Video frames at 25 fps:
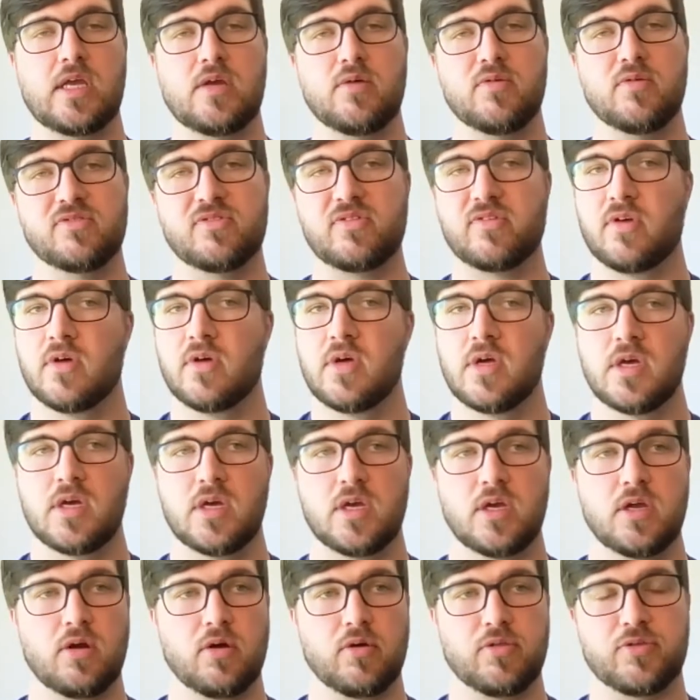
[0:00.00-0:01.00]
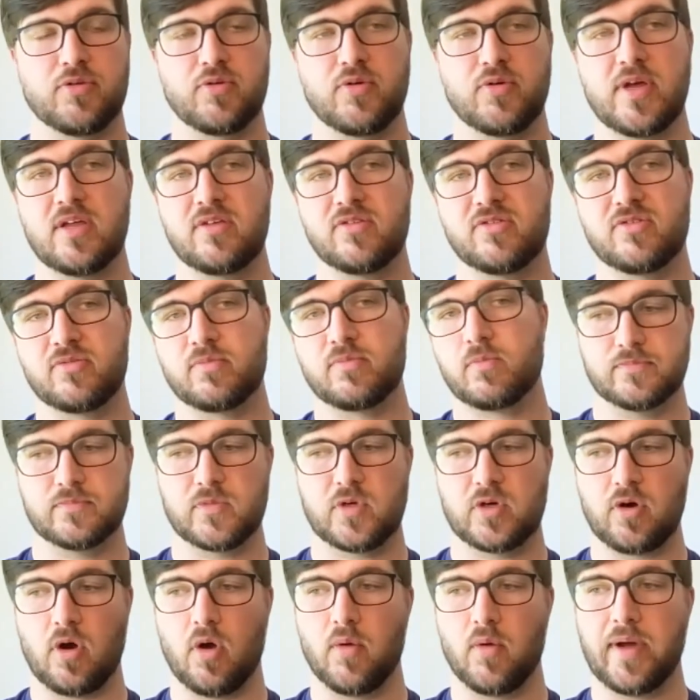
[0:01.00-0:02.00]
He was, through his
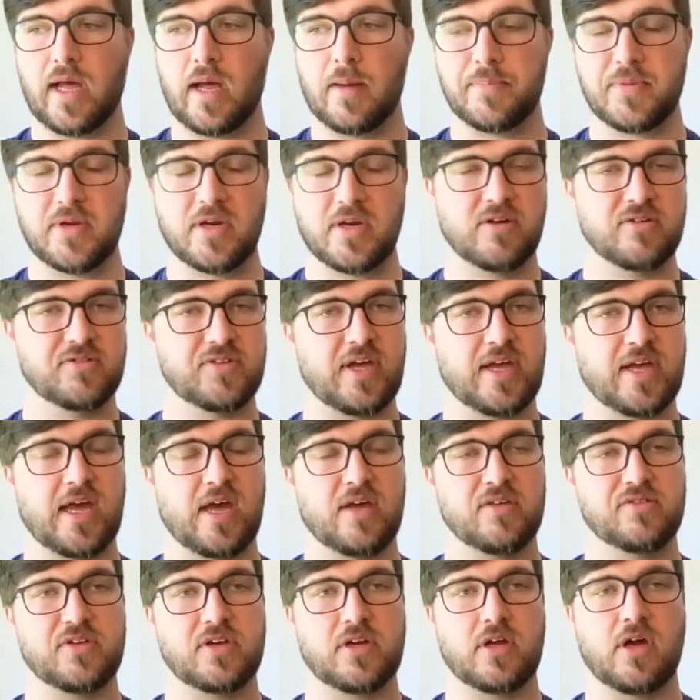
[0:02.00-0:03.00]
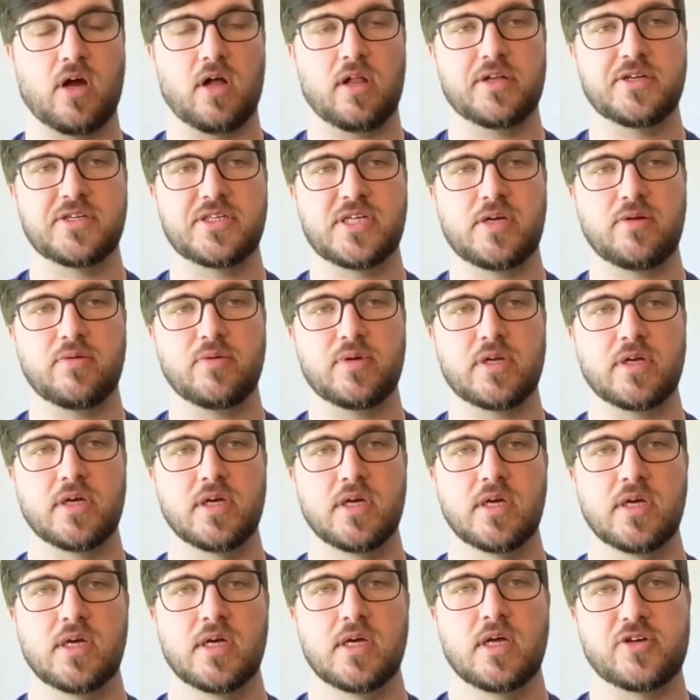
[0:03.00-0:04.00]
growing up years, I guess, in college, he would
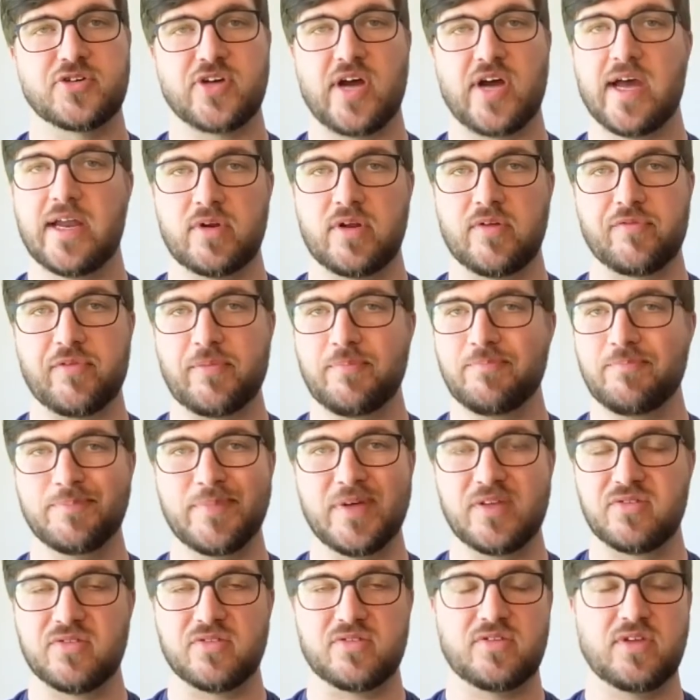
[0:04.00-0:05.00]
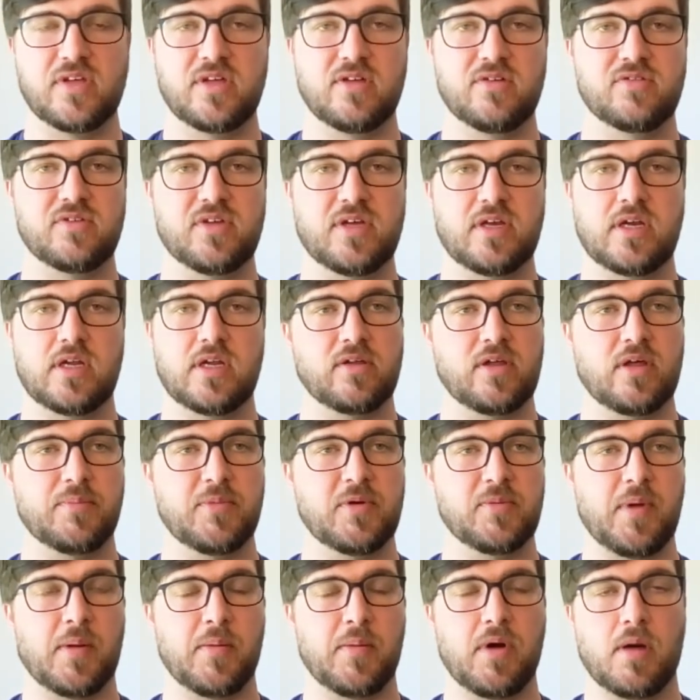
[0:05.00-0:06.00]
try different businesses, and
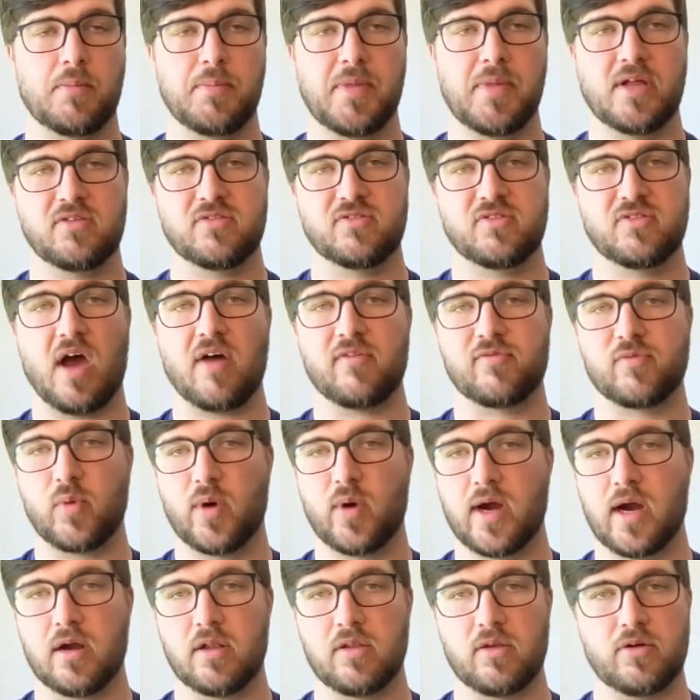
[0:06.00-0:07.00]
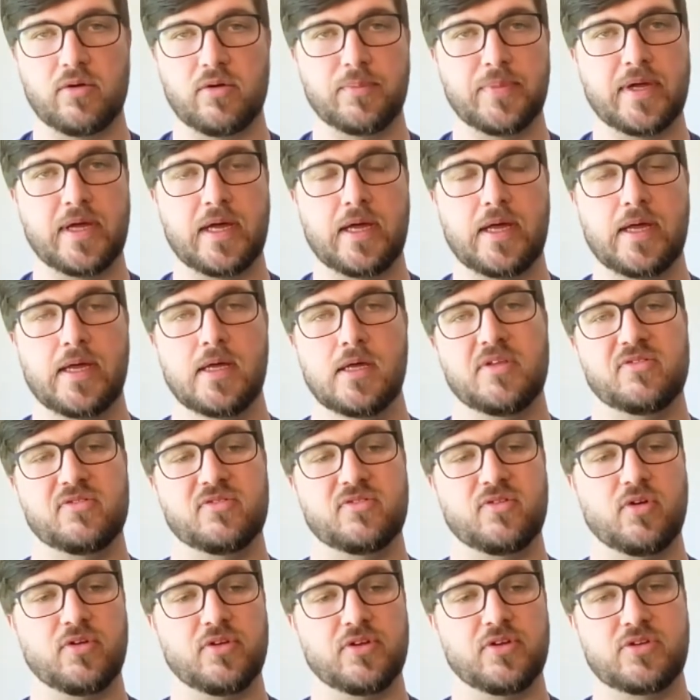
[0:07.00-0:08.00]
him and my mom made software a little bit and
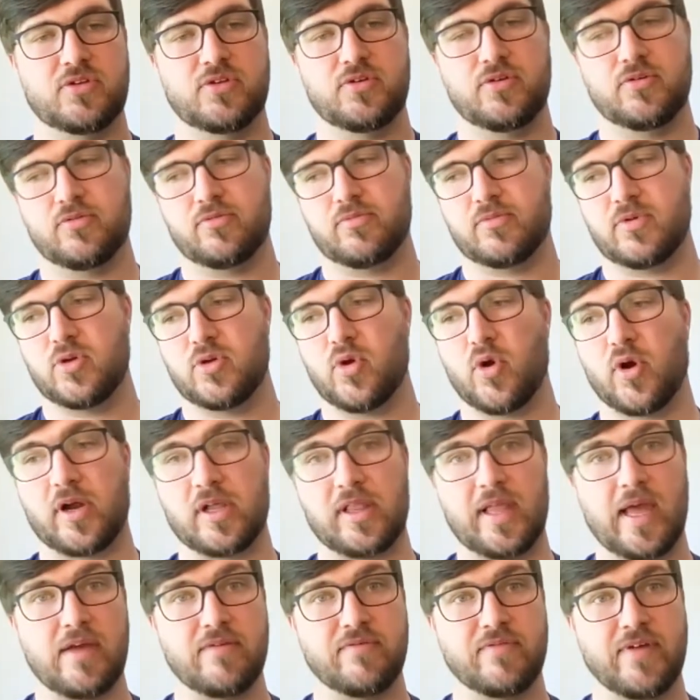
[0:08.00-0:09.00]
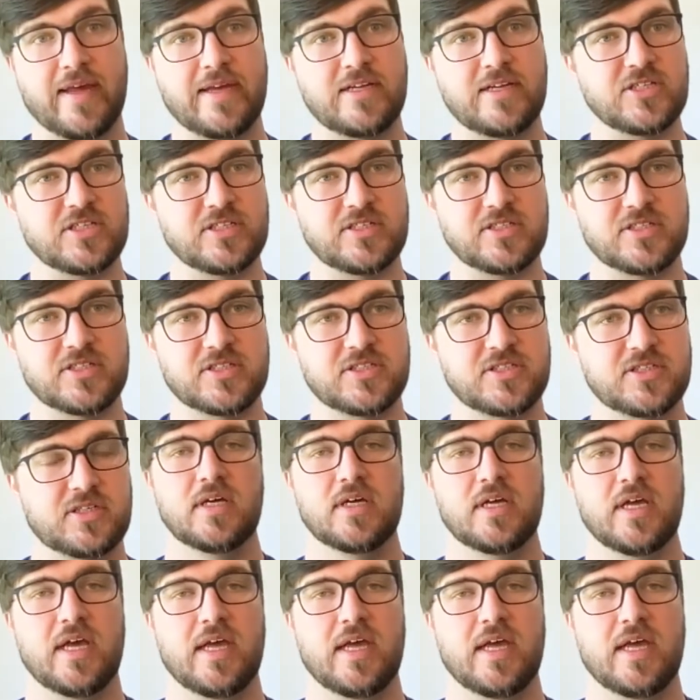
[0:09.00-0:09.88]
sold it to New York life agents